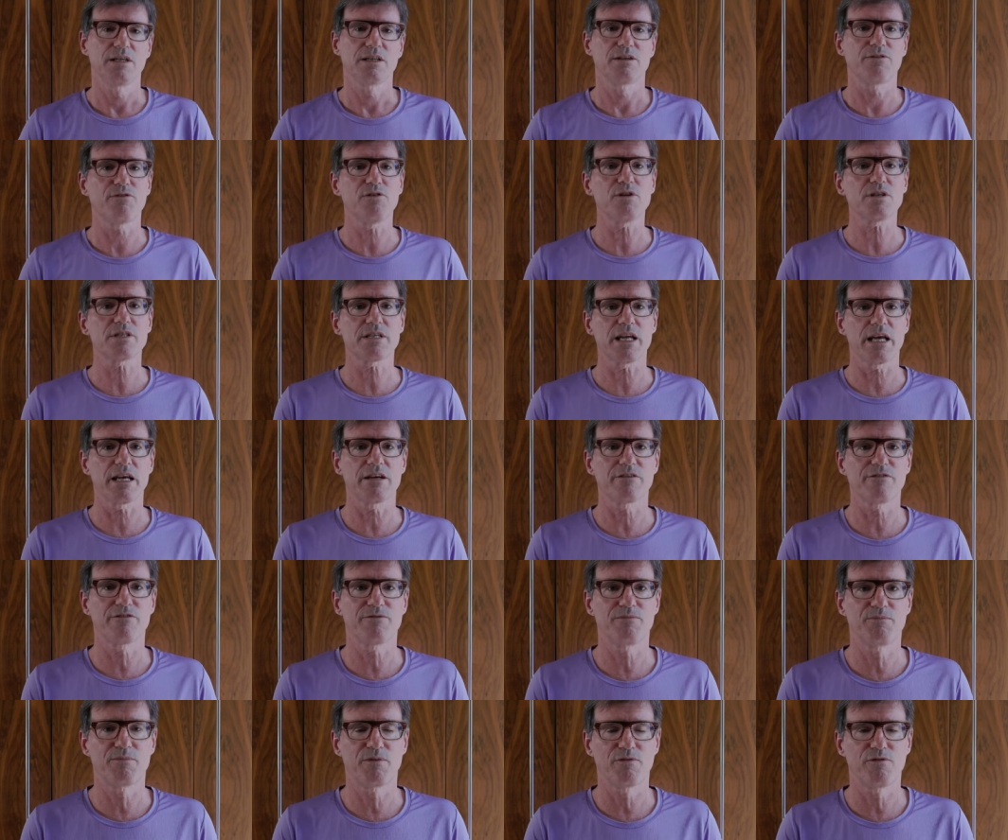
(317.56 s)
The first day
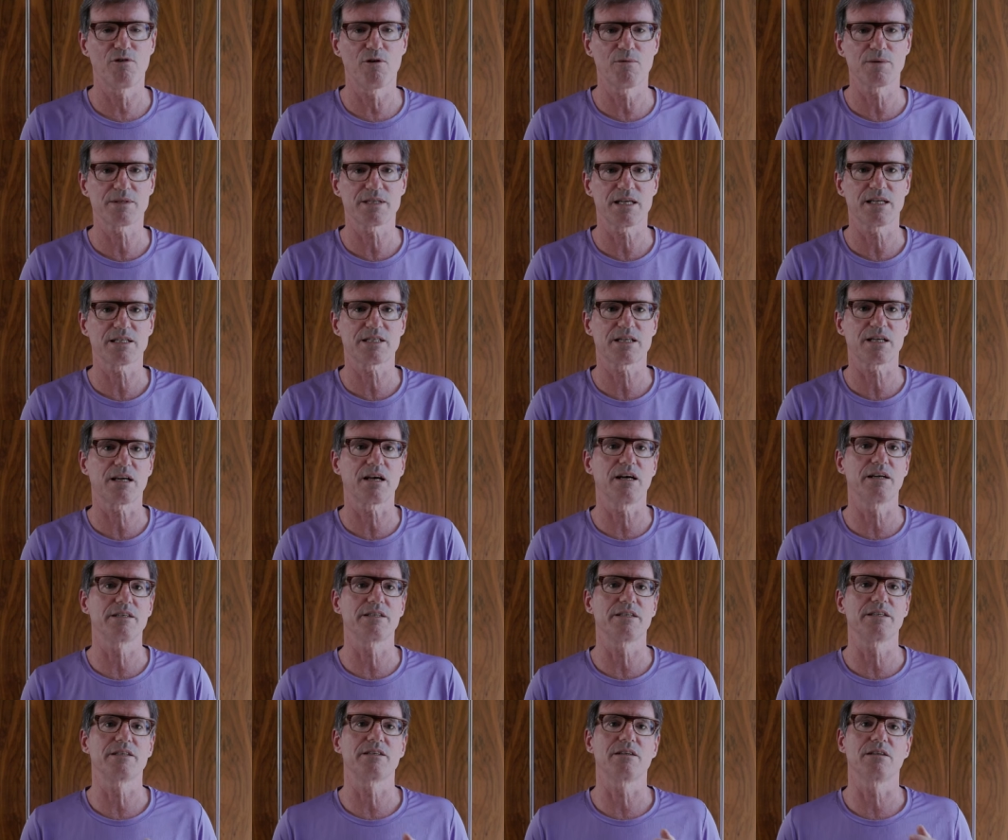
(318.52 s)
of performance testing
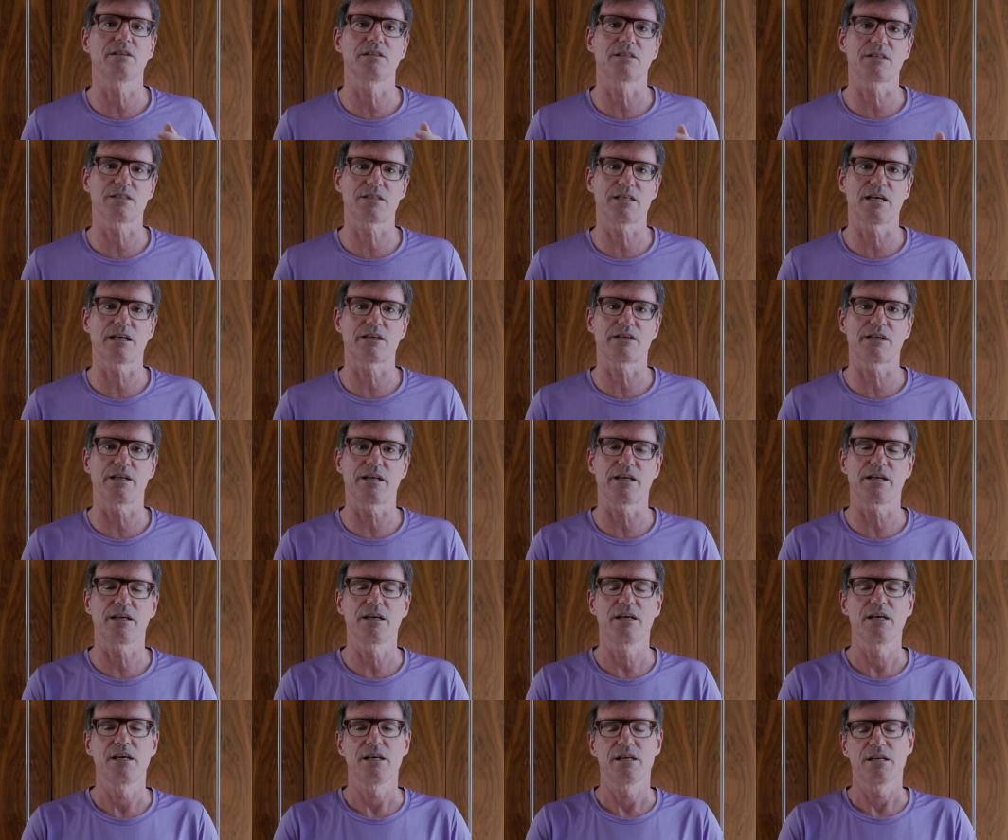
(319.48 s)
I did on a
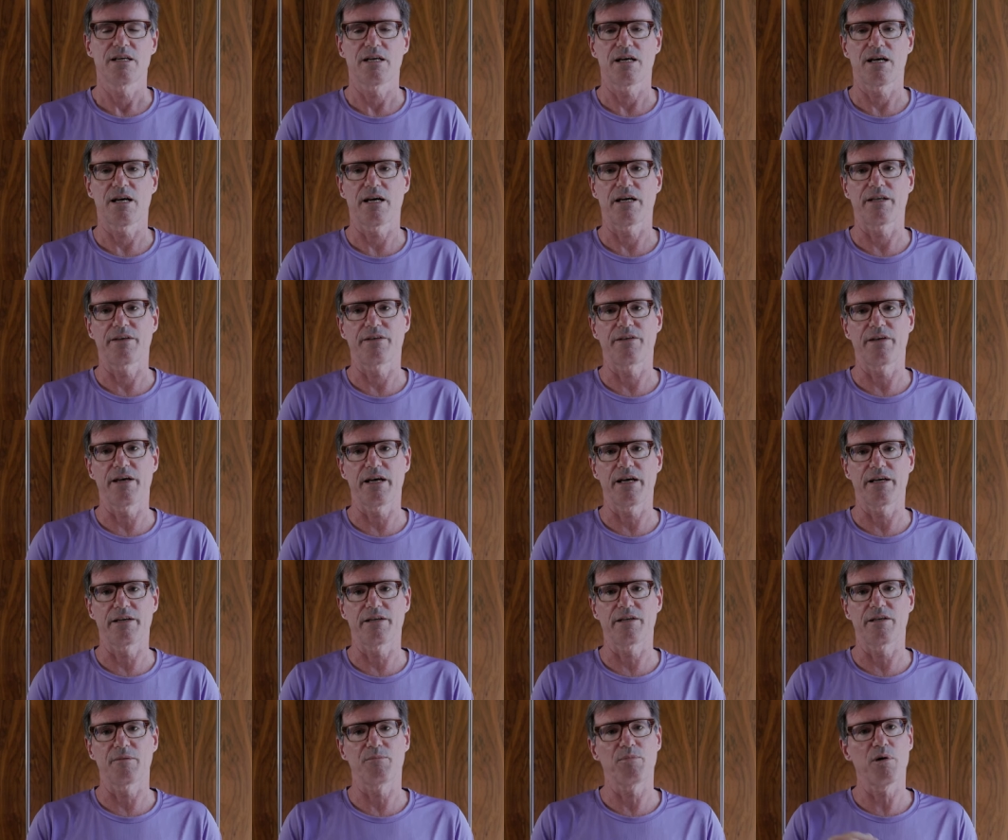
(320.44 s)
Saturday, and
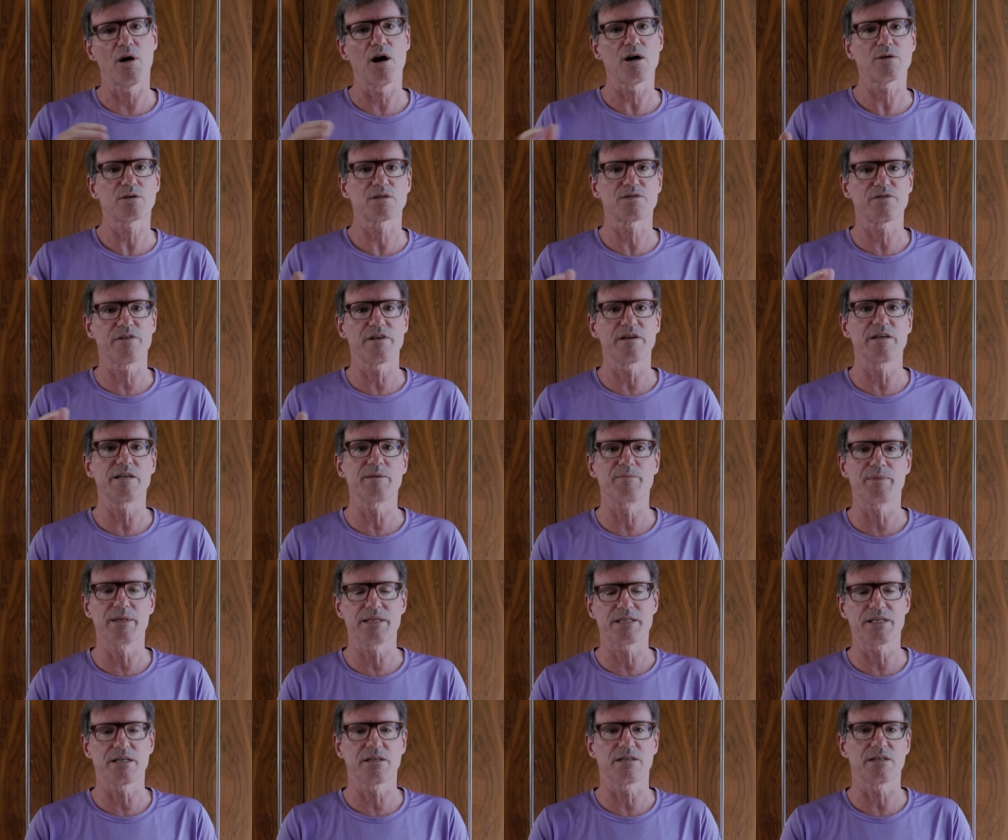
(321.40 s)
then the park was very
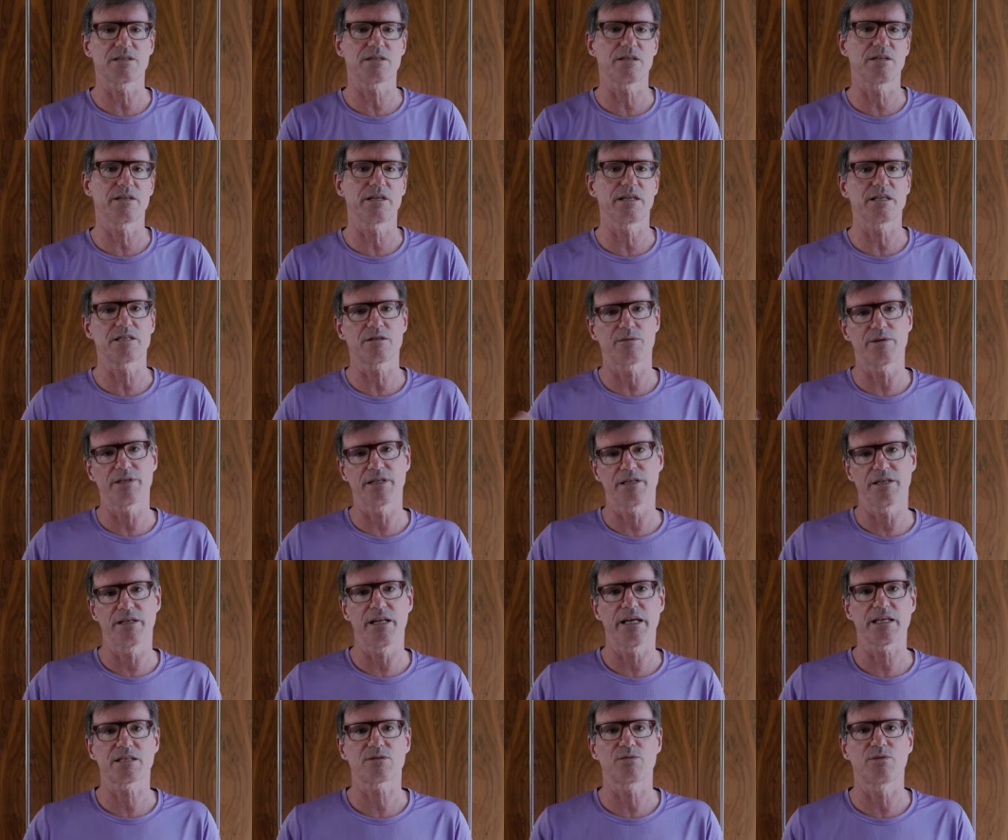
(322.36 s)
busy on the Sunday, so I did
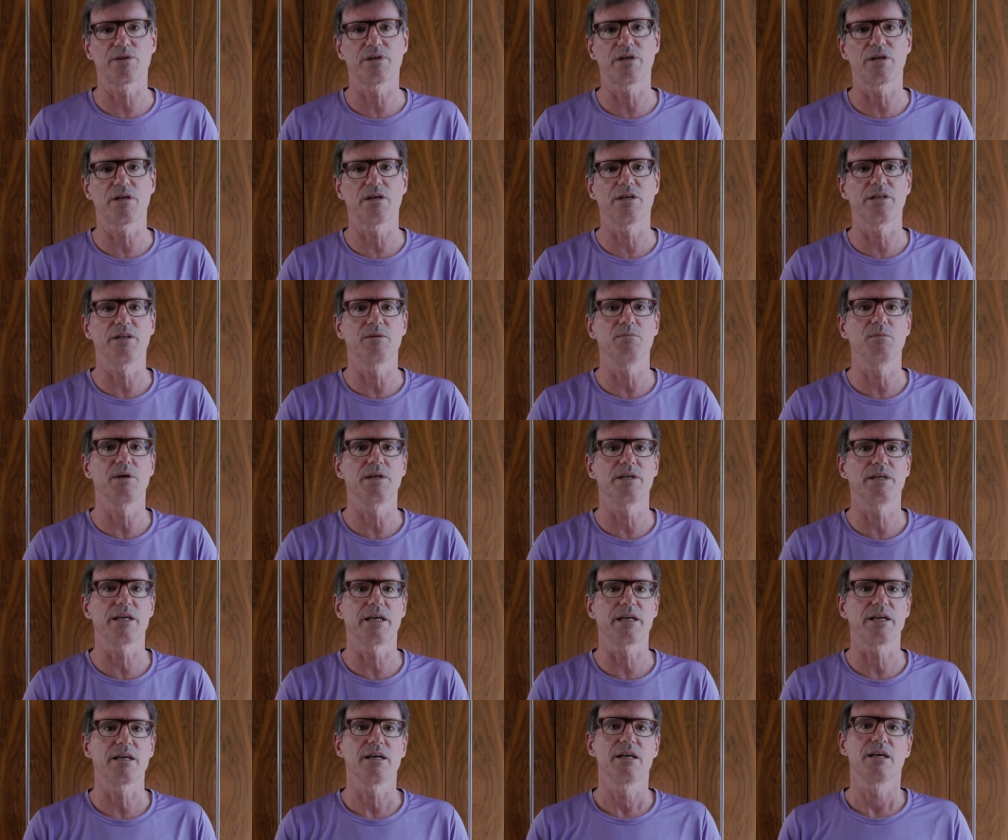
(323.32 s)
the next one on the
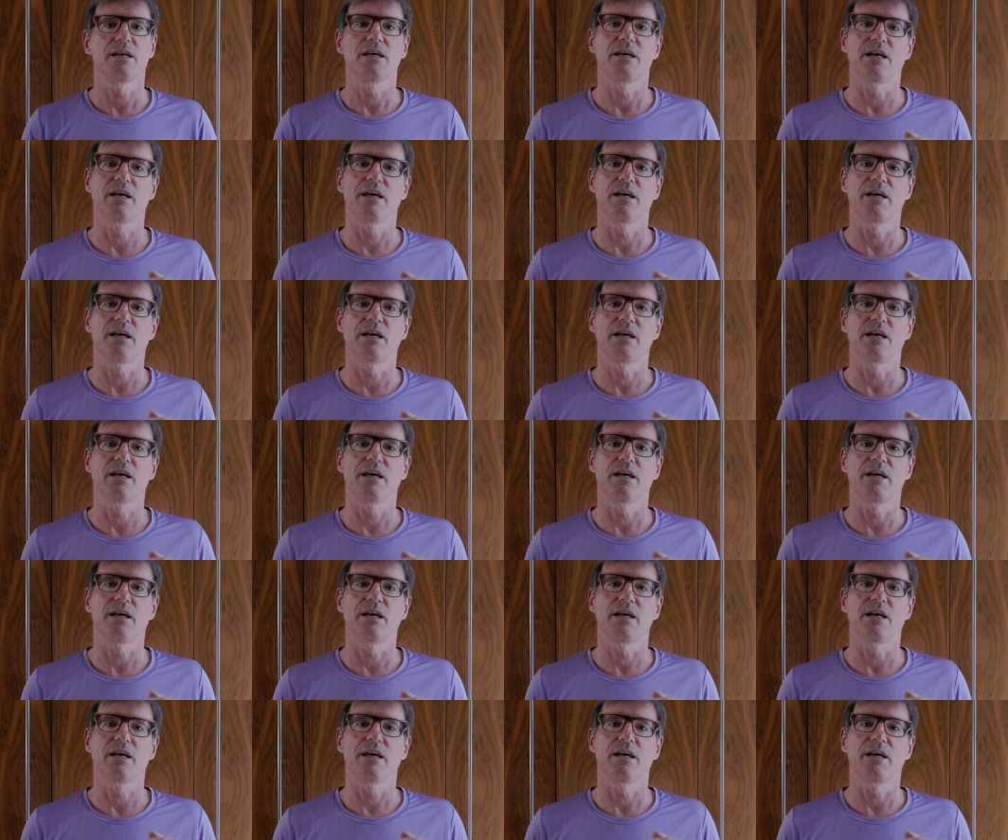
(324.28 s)
Monday.